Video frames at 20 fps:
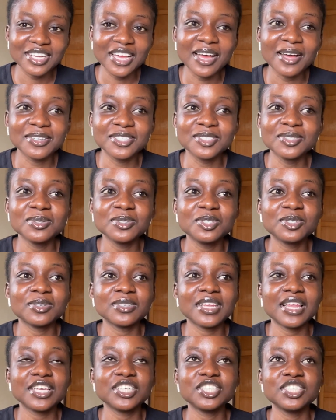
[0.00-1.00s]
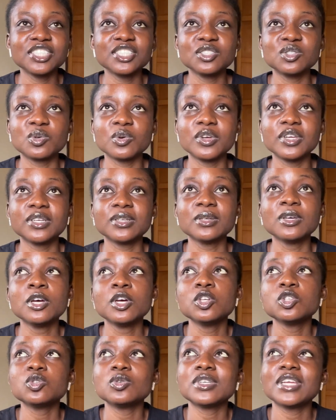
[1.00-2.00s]
So she was like, she's going.
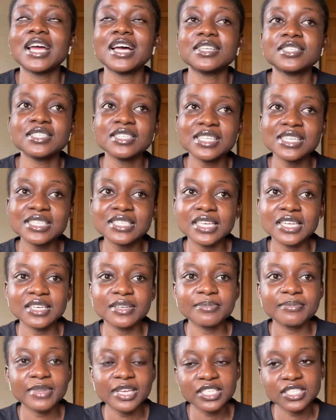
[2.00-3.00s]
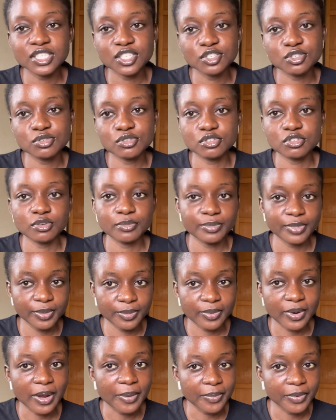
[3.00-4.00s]
So they had started sending message to some
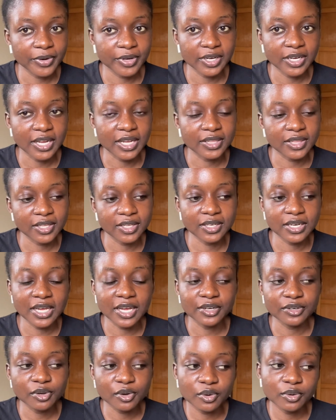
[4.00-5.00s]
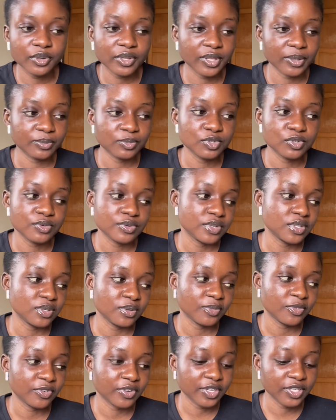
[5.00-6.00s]
people. Apparently, I think they had called them to
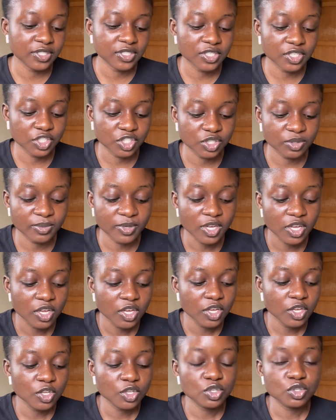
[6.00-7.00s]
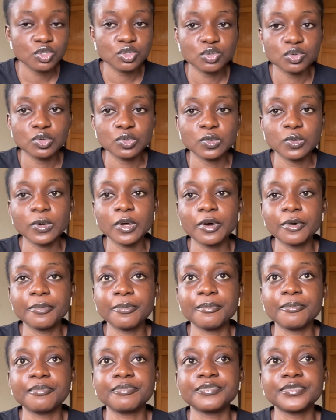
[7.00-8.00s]
resume for internship. So
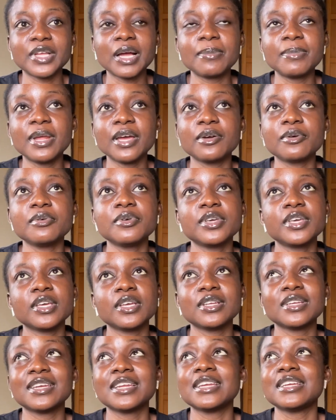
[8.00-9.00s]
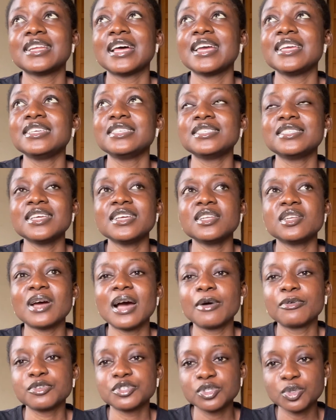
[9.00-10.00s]
I'm like, okay, that he said I
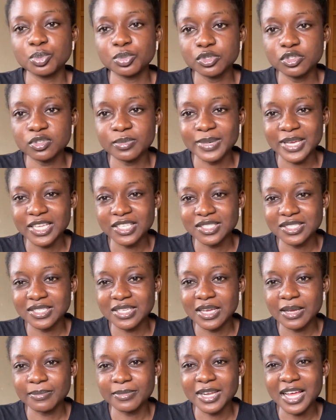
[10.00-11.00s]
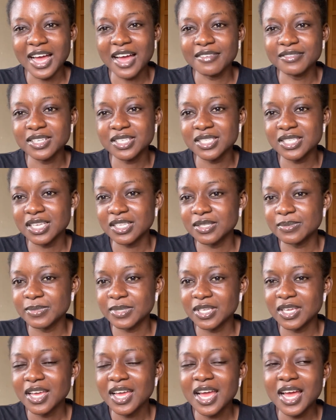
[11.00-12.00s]
was supposed to be, that have they sent
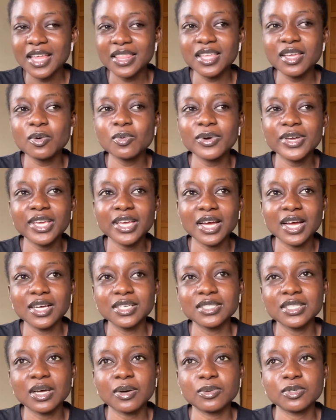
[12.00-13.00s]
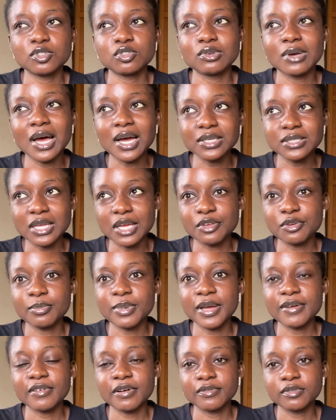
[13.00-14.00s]
me, I think what he asked her was to ask
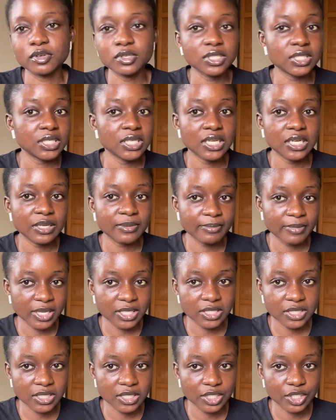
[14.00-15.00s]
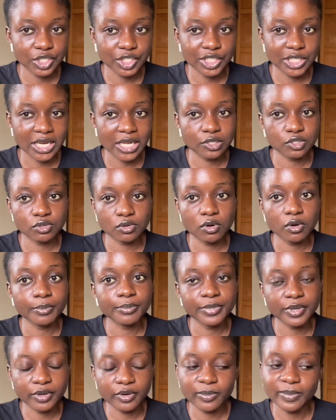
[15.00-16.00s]
Ayuba if I've gotten any message, like to come
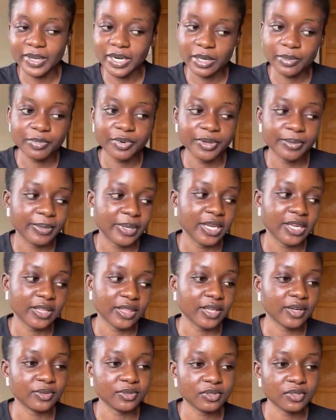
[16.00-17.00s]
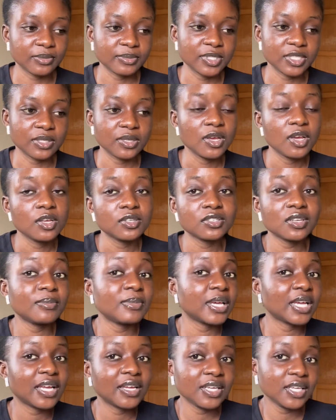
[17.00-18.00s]
pick up an appointment letter or something. So I'm
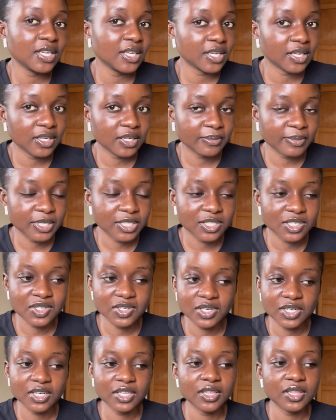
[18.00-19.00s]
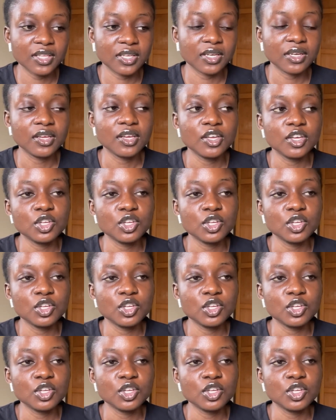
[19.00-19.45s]
like, I didn't get any message or anything.